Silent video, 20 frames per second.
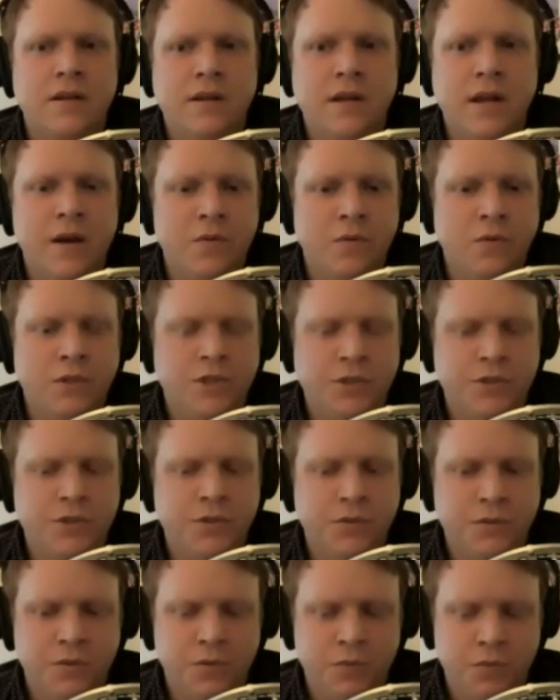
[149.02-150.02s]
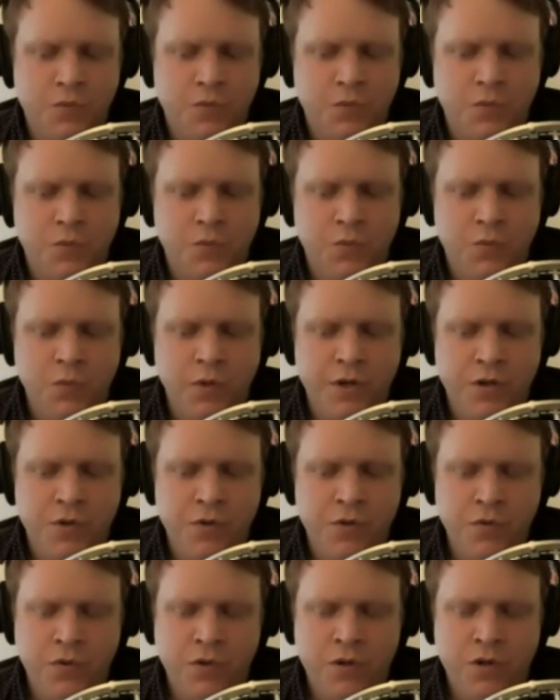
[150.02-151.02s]
Now, would you, when
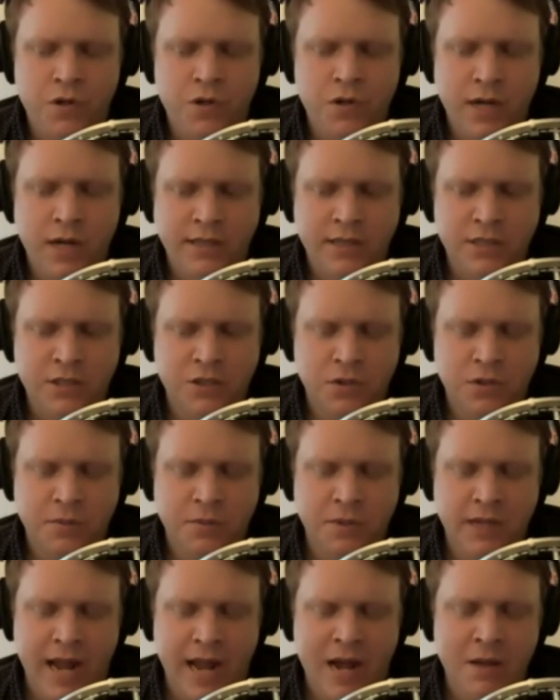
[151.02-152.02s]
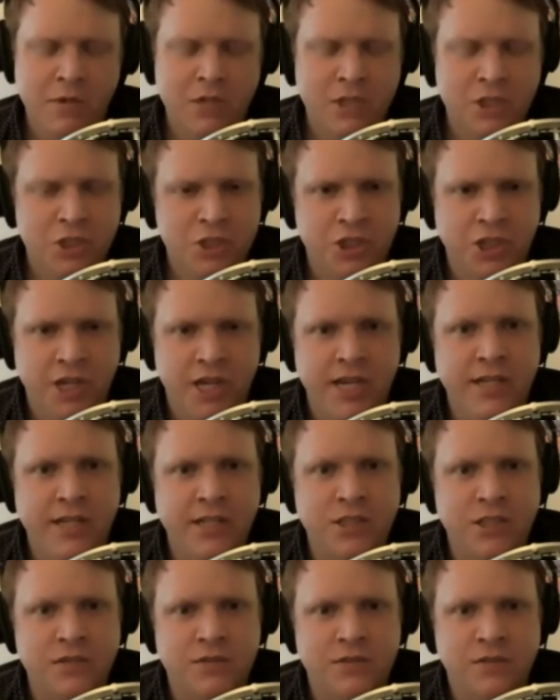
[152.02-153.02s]
you got the script, like how much
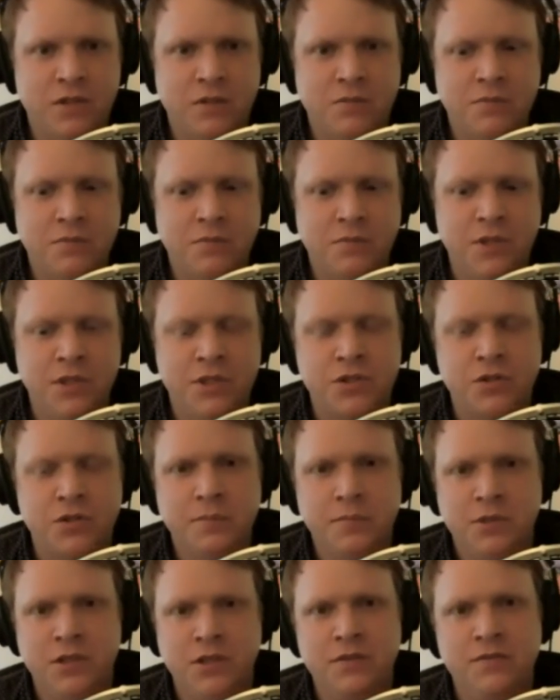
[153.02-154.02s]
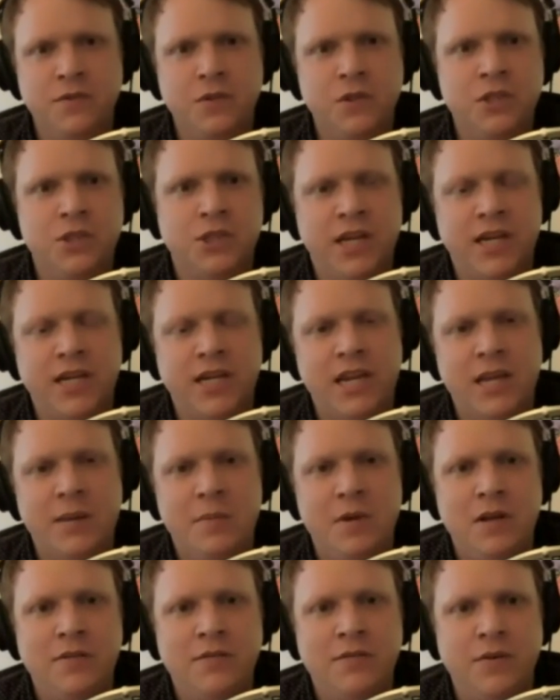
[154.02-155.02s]
changed from the script to the footage that
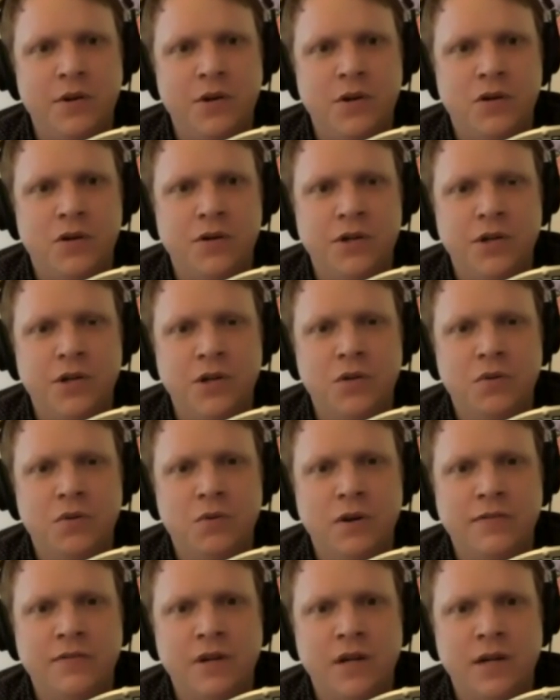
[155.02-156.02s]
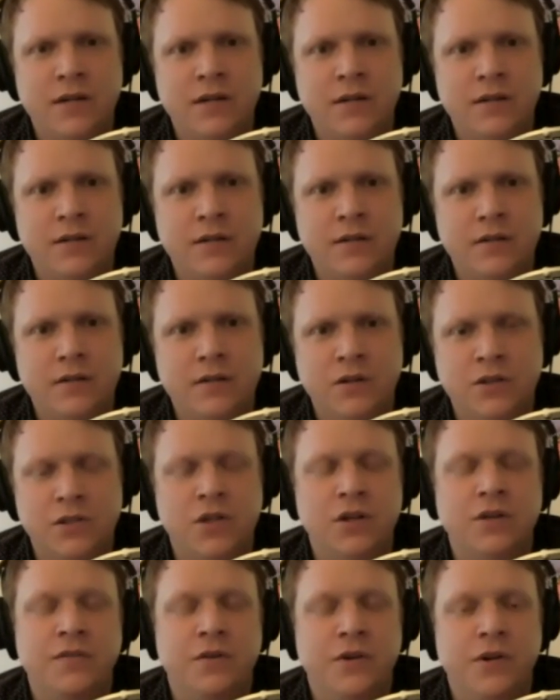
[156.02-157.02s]
came in for your rough cut? Or
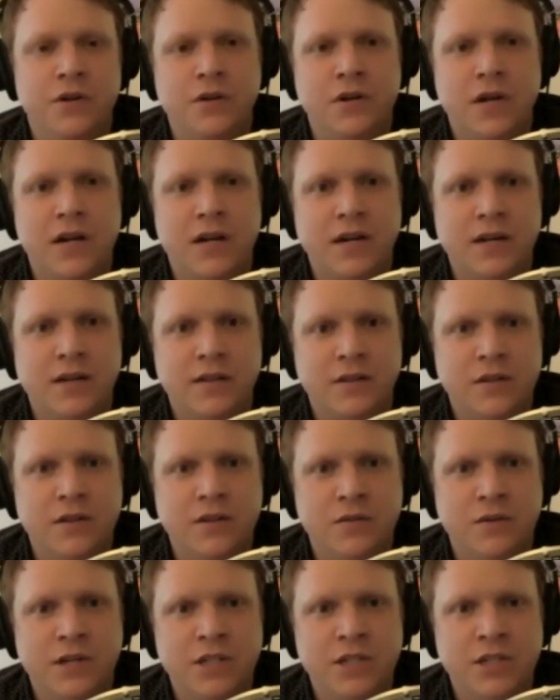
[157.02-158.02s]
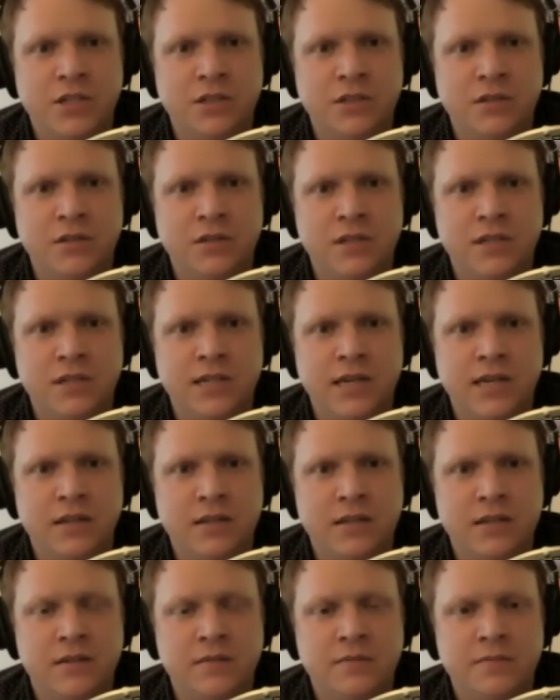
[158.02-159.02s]
sorry, for your the rushes of the dailies?